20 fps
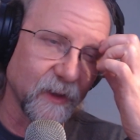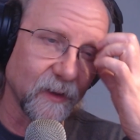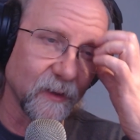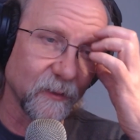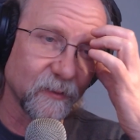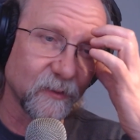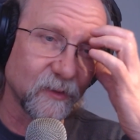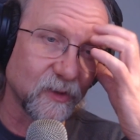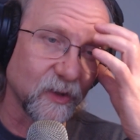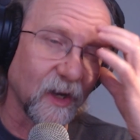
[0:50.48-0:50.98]

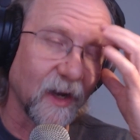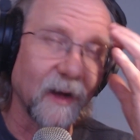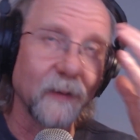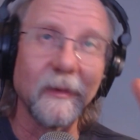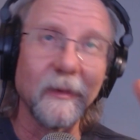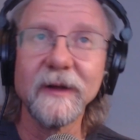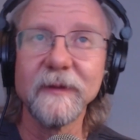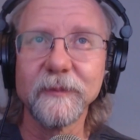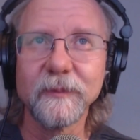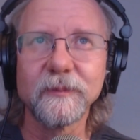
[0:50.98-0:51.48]

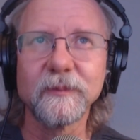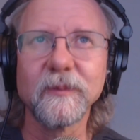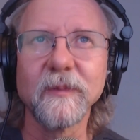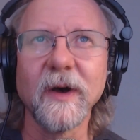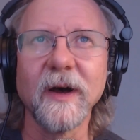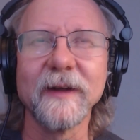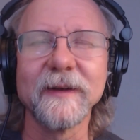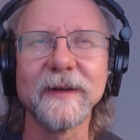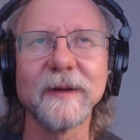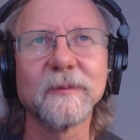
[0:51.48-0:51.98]
job
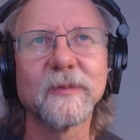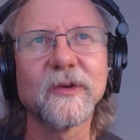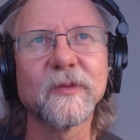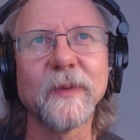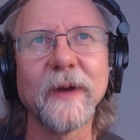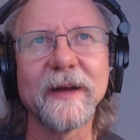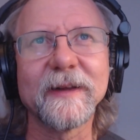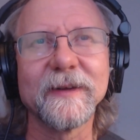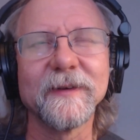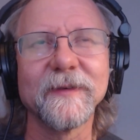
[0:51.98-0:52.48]
hunting
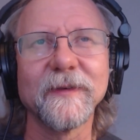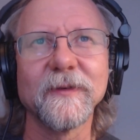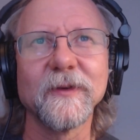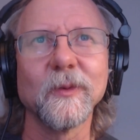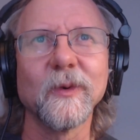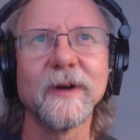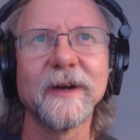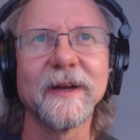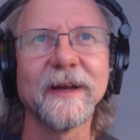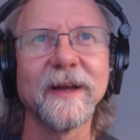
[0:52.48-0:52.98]
perspective. If you
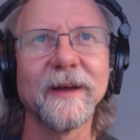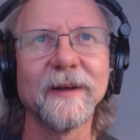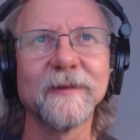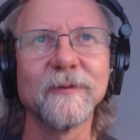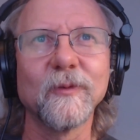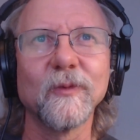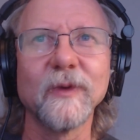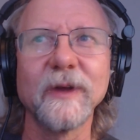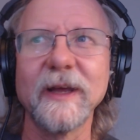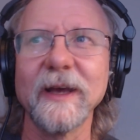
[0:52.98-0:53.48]
wanted to get
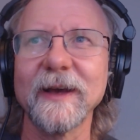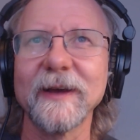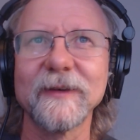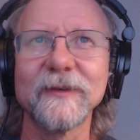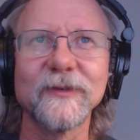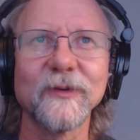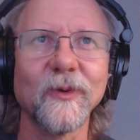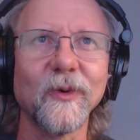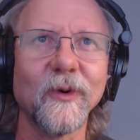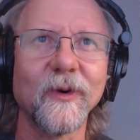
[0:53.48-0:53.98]

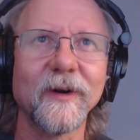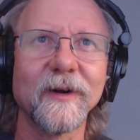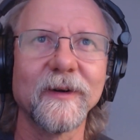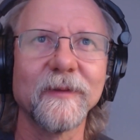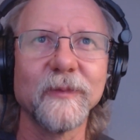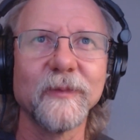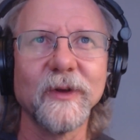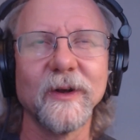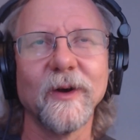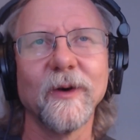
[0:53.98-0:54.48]
gigs or
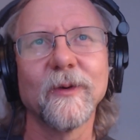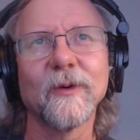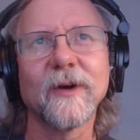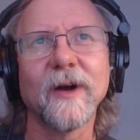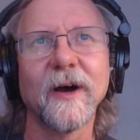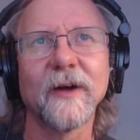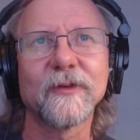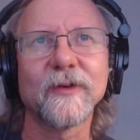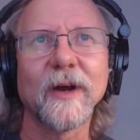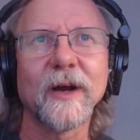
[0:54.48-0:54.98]

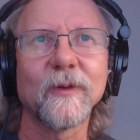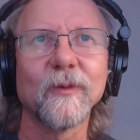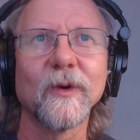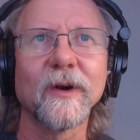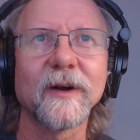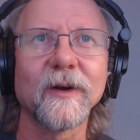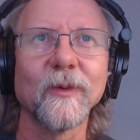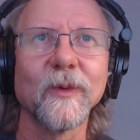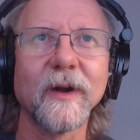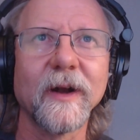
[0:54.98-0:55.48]
contract
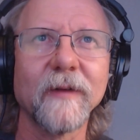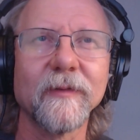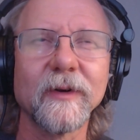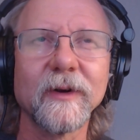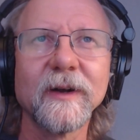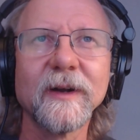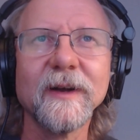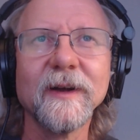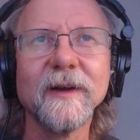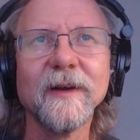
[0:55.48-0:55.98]
work or whatever,
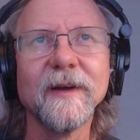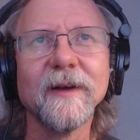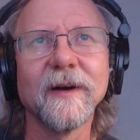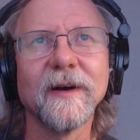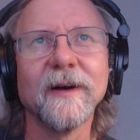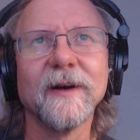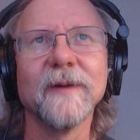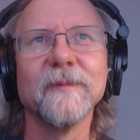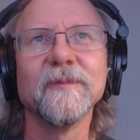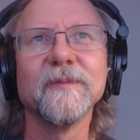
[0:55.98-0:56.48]

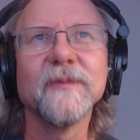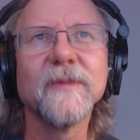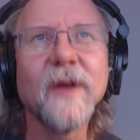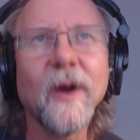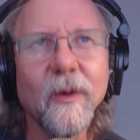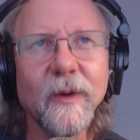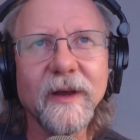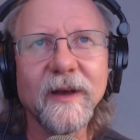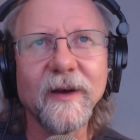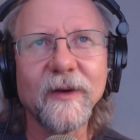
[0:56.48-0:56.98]

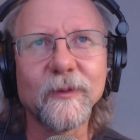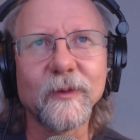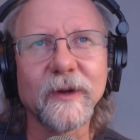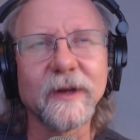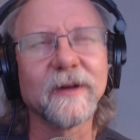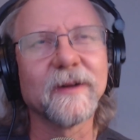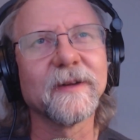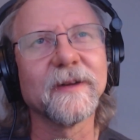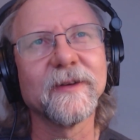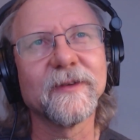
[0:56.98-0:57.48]
knowing
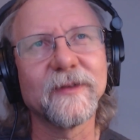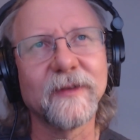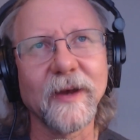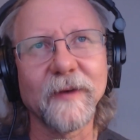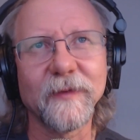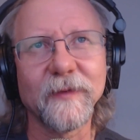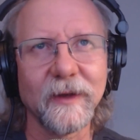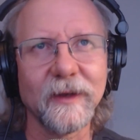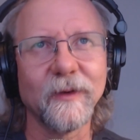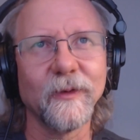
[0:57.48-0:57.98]
Unreal is
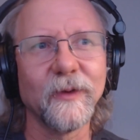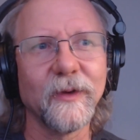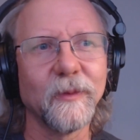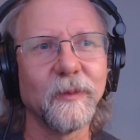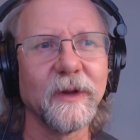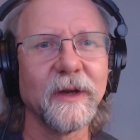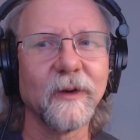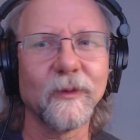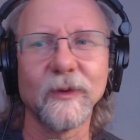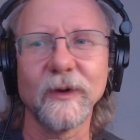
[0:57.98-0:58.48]
definitely going to
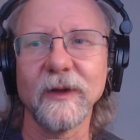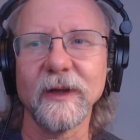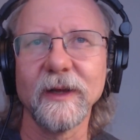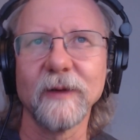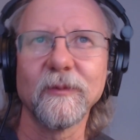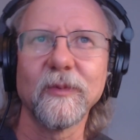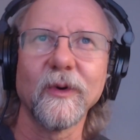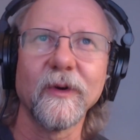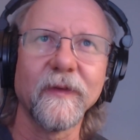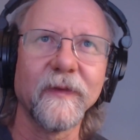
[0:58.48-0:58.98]
be a really
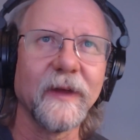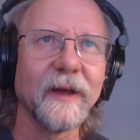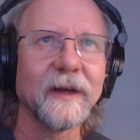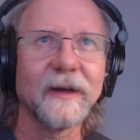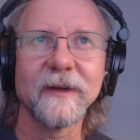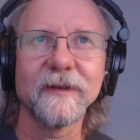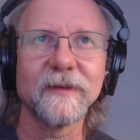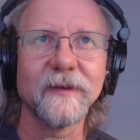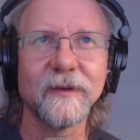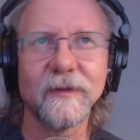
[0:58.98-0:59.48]
important thing
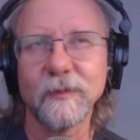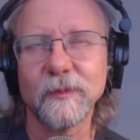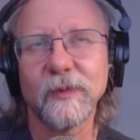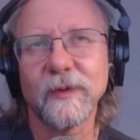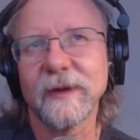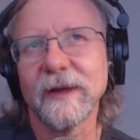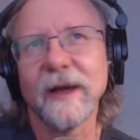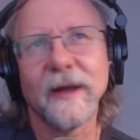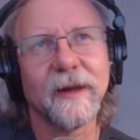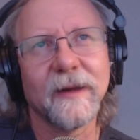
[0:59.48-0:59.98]
because it's
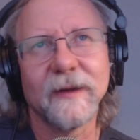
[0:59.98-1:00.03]
getting to